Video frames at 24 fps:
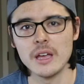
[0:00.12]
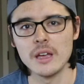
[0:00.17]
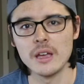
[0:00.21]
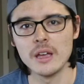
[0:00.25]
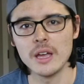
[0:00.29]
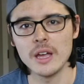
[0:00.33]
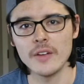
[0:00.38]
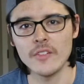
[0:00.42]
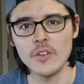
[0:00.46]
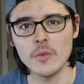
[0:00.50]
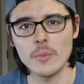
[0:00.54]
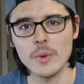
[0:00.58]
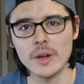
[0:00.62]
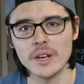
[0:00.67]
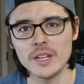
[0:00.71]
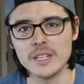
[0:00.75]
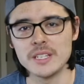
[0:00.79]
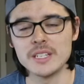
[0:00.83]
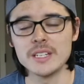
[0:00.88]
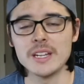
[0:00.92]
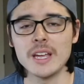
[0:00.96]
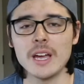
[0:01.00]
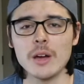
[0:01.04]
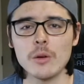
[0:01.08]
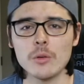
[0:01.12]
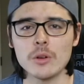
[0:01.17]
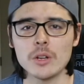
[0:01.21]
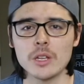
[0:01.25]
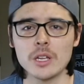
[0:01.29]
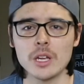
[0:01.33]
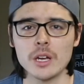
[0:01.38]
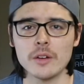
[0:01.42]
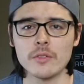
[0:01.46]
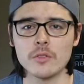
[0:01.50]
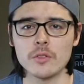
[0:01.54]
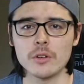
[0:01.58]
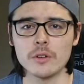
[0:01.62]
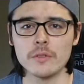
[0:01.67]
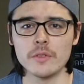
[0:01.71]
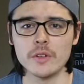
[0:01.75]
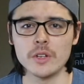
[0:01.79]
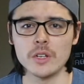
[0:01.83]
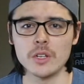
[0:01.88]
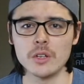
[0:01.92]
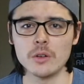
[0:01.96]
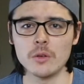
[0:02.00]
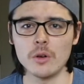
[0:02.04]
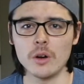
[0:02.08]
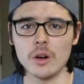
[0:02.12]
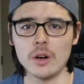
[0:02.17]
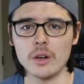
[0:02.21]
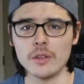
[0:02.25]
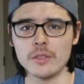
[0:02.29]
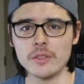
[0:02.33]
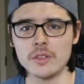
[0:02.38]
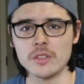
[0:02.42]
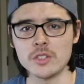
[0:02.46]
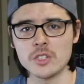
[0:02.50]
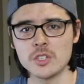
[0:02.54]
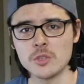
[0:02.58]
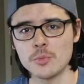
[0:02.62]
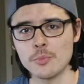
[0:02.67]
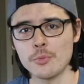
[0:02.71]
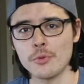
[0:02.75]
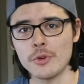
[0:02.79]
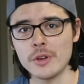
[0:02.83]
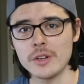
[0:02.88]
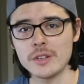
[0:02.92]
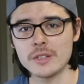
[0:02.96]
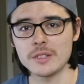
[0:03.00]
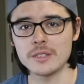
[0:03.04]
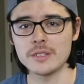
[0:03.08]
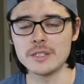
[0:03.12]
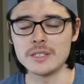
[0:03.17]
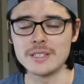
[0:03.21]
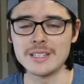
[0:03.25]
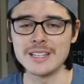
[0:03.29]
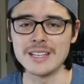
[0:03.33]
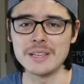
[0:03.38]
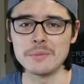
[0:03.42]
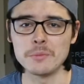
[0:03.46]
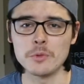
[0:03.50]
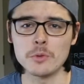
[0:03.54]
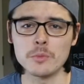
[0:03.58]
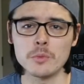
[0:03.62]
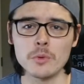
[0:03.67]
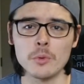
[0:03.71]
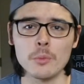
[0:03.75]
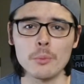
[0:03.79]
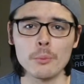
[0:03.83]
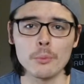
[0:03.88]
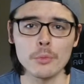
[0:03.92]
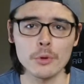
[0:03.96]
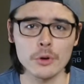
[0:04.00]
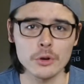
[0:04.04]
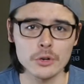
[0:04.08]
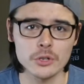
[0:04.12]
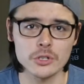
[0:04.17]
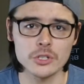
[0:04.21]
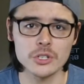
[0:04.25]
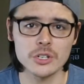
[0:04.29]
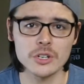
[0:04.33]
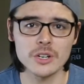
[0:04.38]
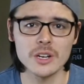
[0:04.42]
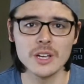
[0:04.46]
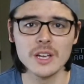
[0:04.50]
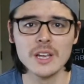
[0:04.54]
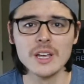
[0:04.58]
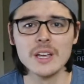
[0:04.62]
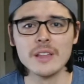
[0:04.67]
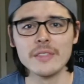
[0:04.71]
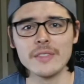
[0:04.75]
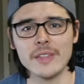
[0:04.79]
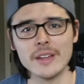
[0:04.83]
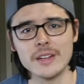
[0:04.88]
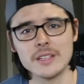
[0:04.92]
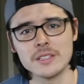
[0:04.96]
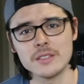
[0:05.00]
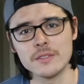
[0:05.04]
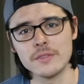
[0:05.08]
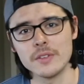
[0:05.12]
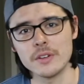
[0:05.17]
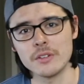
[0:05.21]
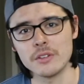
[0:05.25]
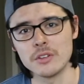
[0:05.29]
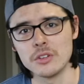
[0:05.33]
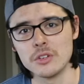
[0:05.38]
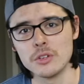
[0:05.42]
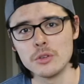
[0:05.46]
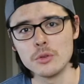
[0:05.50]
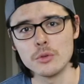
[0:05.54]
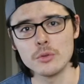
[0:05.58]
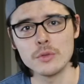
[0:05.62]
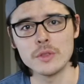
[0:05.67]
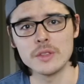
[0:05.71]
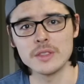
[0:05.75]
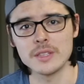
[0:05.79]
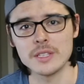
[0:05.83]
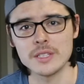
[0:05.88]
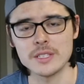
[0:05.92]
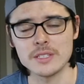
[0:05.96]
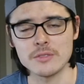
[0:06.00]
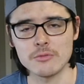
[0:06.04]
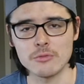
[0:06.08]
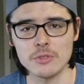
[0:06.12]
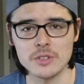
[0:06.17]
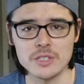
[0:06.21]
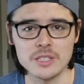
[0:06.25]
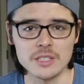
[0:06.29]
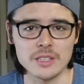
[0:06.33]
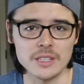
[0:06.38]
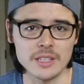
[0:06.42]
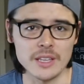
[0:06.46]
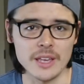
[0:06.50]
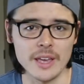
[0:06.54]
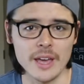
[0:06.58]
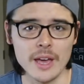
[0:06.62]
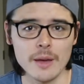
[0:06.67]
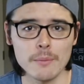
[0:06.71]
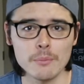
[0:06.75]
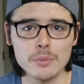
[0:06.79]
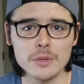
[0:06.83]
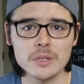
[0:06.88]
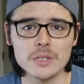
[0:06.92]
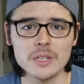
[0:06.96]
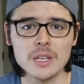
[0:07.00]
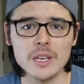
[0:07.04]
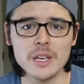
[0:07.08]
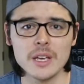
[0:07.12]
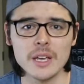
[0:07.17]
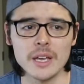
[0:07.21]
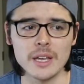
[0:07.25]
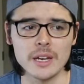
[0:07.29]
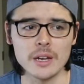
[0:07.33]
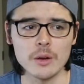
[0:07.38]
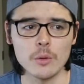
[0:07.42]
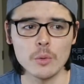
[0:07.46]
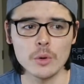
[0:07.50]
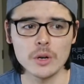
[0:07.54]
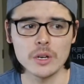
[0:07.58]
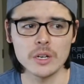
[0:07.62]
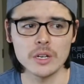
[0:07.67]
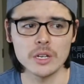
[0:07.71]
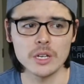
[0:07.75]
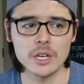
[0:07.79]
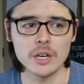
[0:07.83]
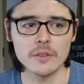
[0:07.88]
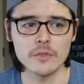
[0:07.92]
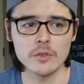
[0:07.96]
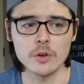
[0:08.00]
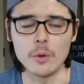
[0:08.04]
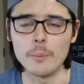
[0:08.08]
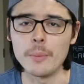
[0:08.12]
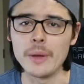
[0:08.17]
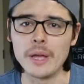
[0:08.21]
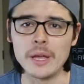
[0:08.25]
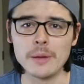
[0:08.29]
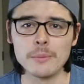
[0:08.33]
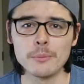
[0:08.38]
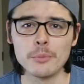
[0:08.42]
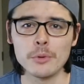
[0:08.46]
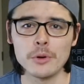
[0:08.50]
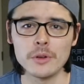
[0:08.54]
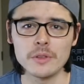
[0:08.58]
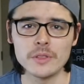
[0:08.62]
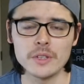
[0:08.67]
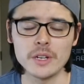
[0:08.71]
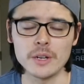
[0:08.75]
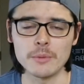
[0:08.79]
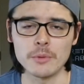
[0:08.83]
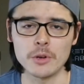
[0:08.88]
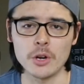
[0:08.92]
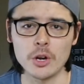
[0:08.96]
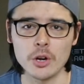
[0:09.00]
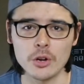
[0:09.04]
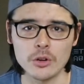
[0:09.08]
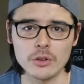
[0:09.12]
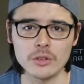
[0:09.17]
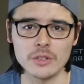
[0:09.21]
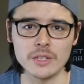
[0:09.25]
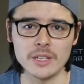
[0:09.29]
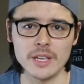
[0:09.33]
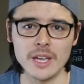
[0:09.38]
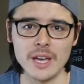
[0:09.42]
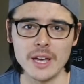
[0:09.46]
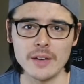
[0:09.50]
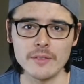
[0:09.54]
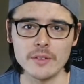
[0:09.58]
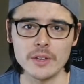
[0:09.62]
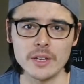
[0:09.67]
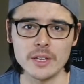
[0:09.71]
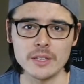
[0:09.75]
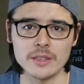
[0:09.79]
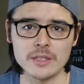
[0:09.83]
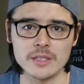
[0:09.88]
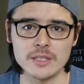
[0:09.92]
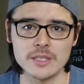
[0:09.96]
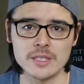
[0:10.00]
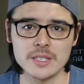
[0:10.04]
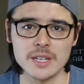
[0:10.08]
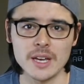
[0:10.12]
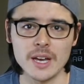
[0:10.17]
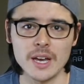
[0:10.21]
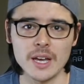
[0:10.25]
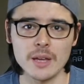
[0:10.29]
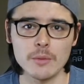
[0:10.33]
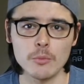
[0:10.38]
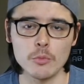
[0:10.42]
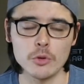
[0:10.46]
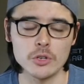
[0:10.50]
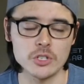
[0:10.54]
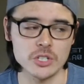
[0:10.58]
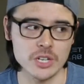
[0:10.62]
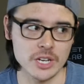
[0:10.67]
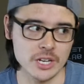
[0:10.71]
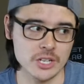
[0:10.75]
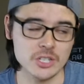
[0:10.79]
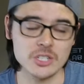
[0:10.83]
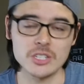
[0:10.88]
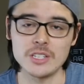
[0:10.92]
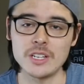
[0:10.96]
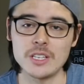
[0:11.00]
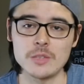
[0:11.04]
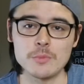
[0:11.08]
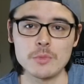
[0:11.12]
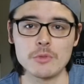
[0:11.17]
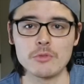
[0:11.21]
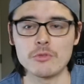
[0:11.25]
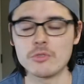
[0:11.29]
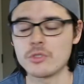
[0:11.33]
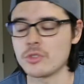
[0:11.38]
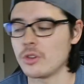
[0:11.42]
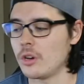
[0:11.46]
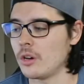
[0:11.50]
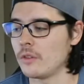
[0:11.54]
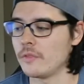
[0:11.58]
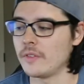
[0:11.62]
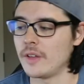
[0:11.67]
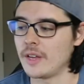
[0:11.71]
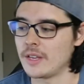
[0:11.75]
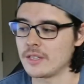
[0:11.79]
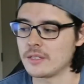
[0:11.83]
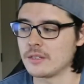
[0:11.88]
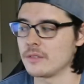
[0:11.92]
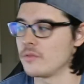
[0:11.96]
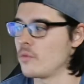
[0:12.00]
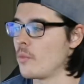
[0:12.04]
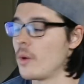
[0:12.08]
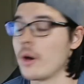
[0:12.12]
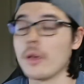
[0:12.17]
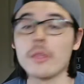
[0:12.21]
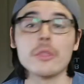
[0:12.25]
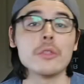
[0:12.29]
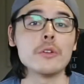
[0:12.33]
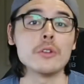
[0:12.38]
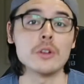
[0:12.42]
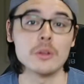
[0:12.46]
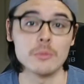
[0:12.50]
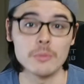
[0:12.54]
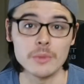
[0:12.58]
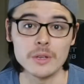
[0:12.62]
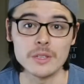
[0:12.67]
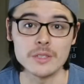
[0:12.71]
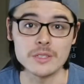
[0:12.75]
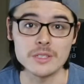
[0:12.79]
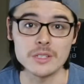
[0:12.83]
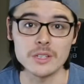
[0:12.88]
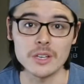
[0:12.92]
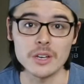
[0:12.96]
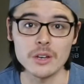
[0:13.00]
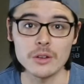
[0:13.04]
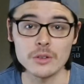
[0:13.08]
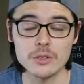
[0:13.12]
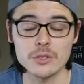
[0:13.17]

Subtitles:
Hey everybody, today I want to cover a video on the Sprint to T-Mobile merger. That is a very new thing that's recently happened, and I wanted to cover a pain point that I'm currently having at this time, which actually has been resolved as of about 30 minutes ago.